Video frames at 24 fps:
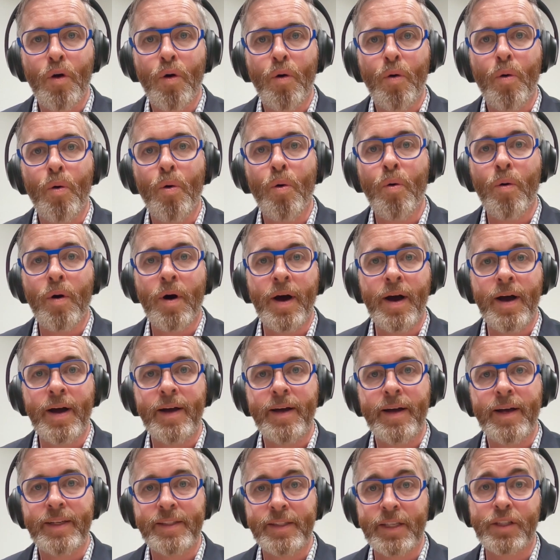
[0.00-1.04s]
or
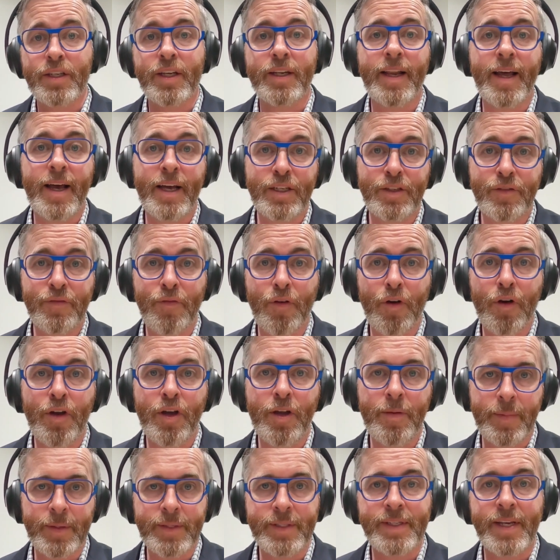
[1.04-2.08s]
it's such a large
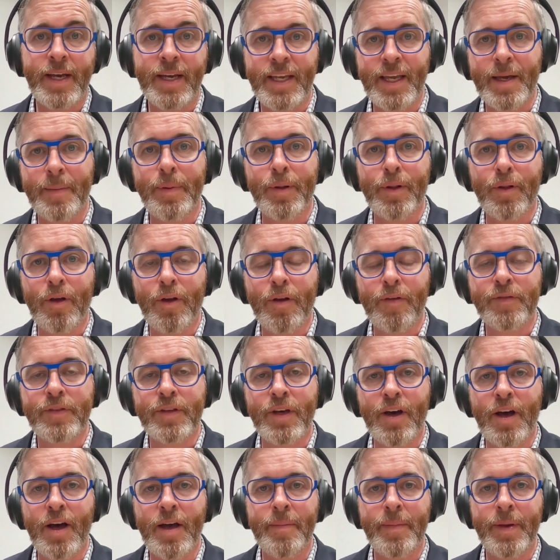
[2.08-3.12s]
volume, it's taking up a lot of
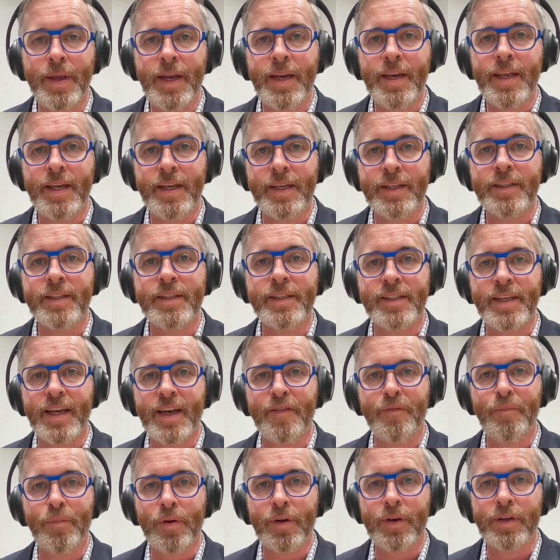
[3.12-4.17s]
time and eating into
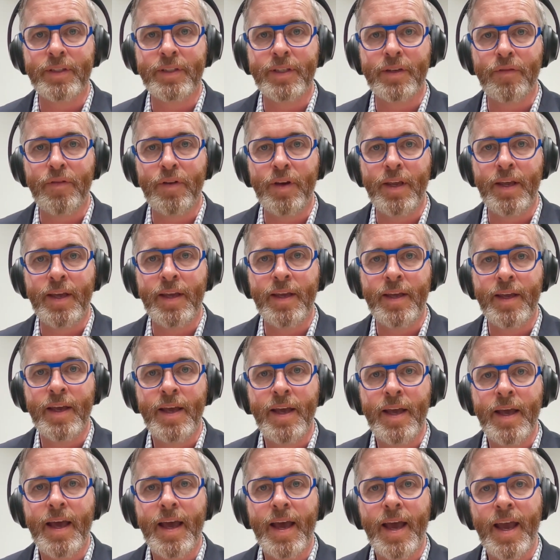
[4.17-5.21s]
staff productivity.
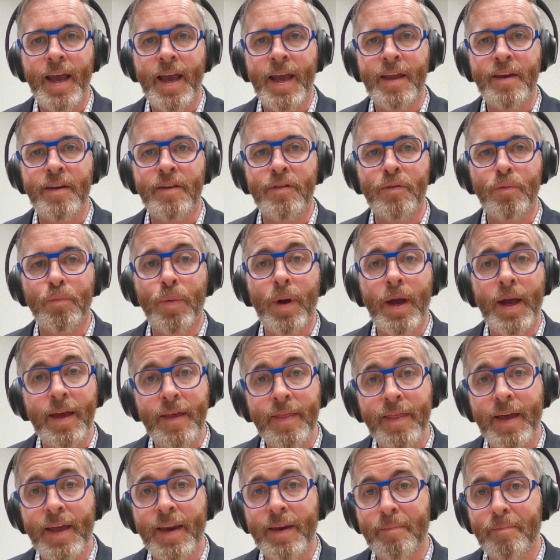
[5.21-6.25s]
And where
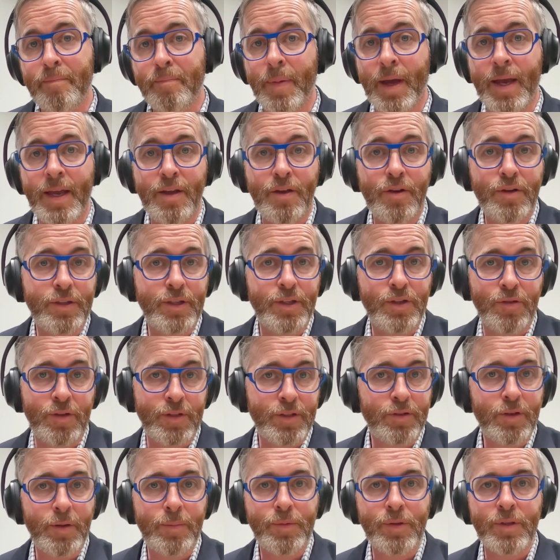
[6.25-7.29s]
that may use a
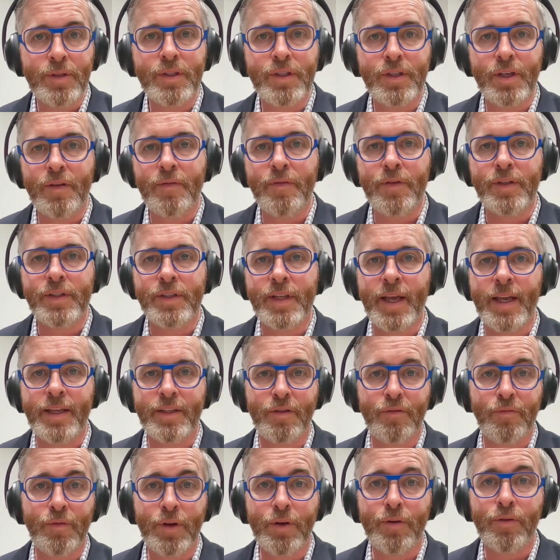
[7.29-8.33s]
transcription service, that has a
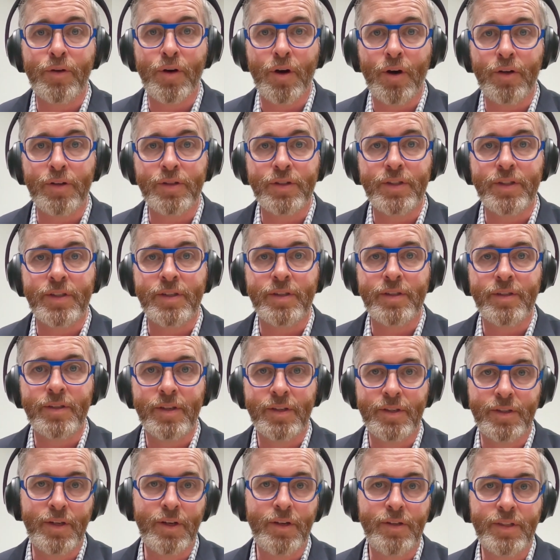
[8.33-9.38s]
real cost
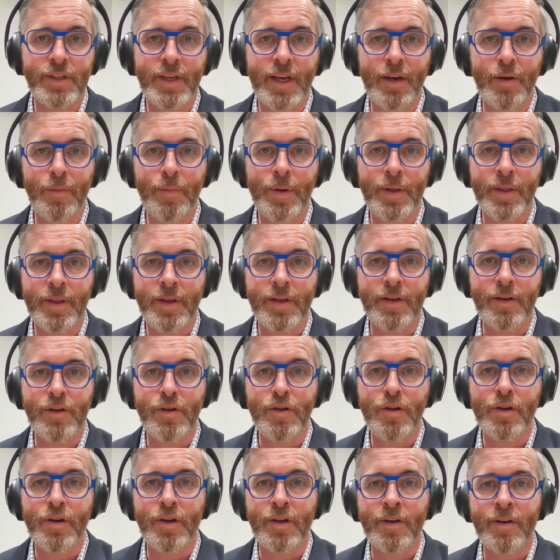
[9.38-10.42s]
associated with it, and
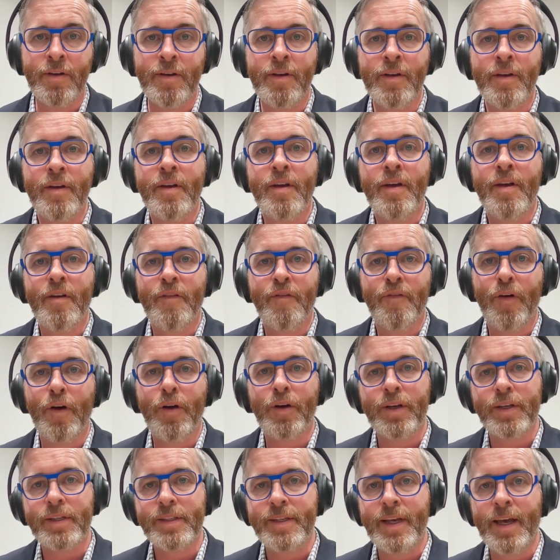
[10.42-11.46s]
you can
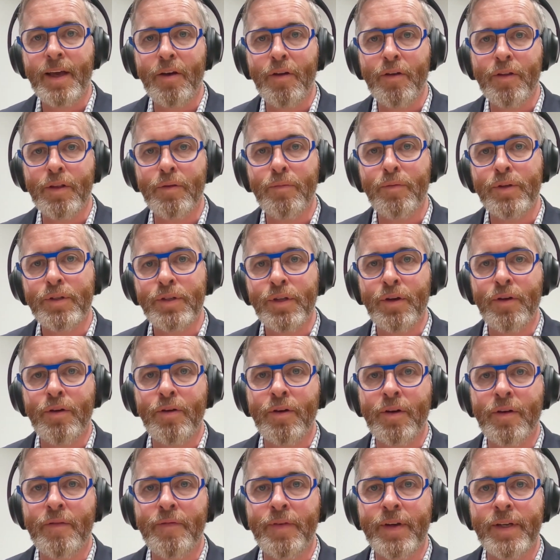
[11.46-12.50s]
focus down on the return
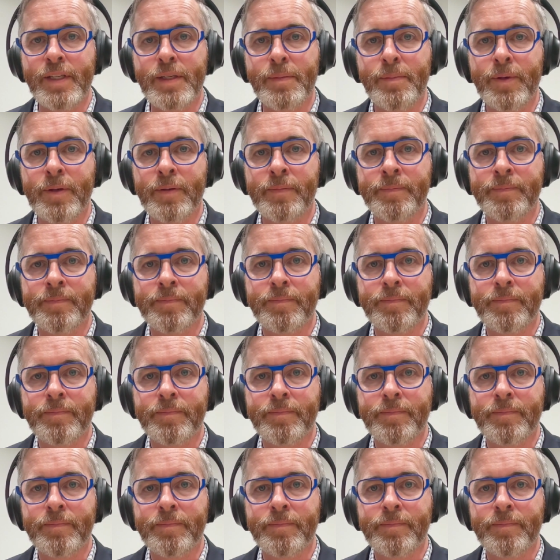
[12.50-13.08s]
on investment.